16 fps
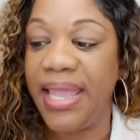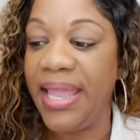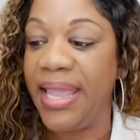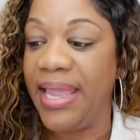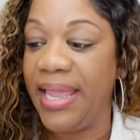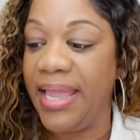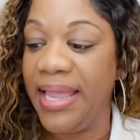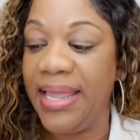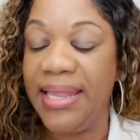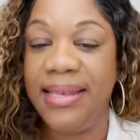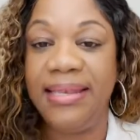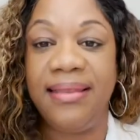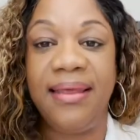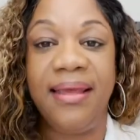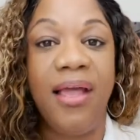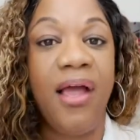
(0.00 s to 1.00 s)

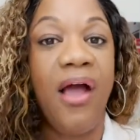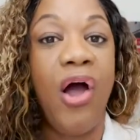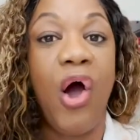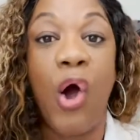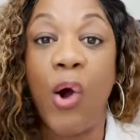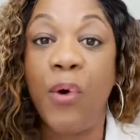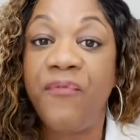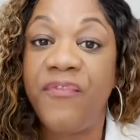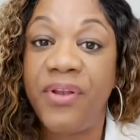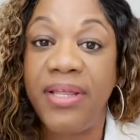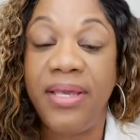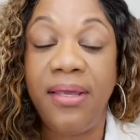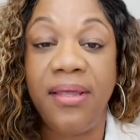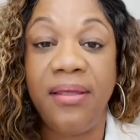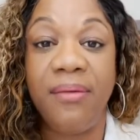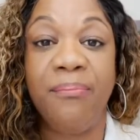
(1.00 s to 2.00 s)
and
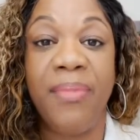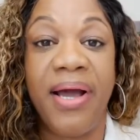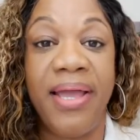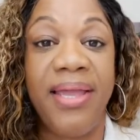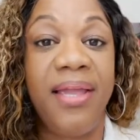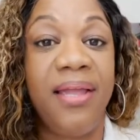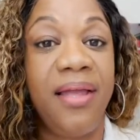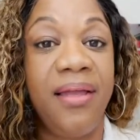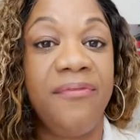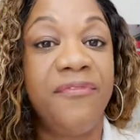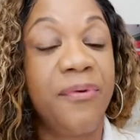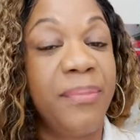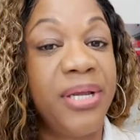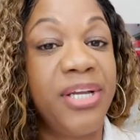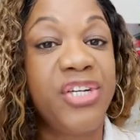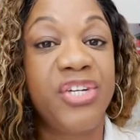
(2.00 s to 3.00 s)
hopefully my
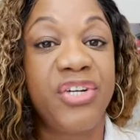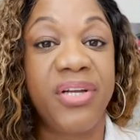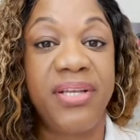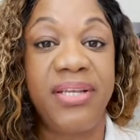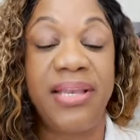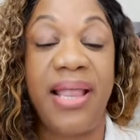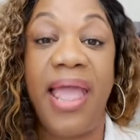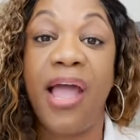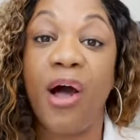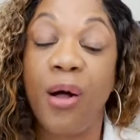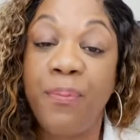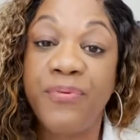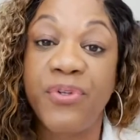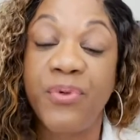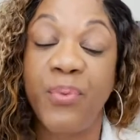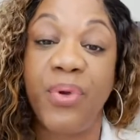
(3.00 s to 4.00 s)
information
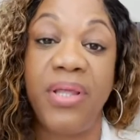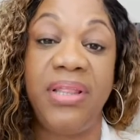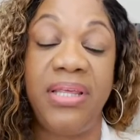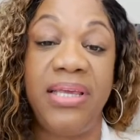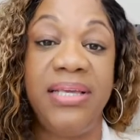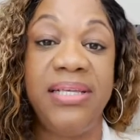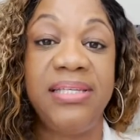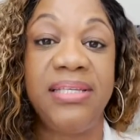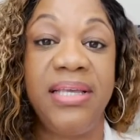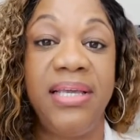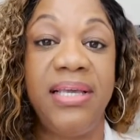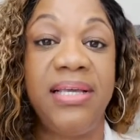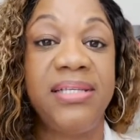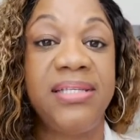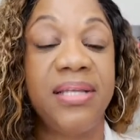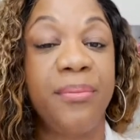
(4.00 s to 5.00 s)
helped with
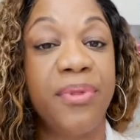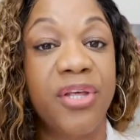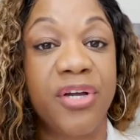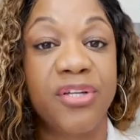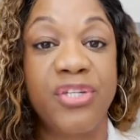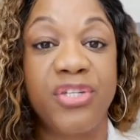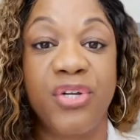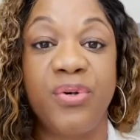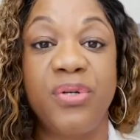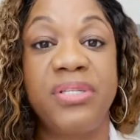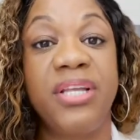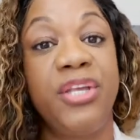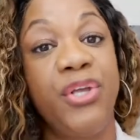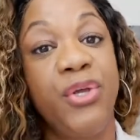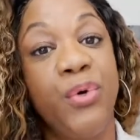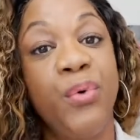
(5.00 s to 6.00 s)
easing some of the concerns
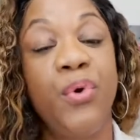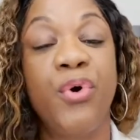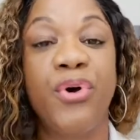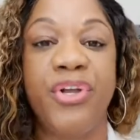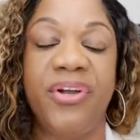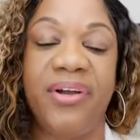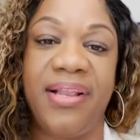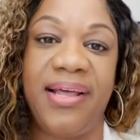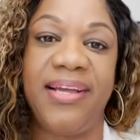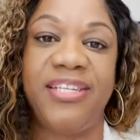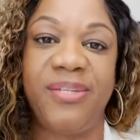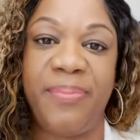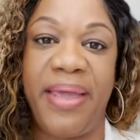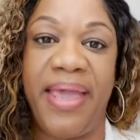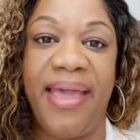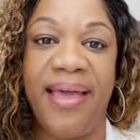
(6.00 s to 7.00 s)
that you or your
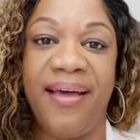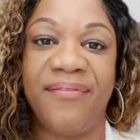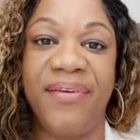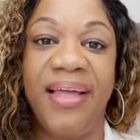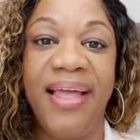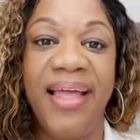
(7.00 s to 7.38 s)
clients may have.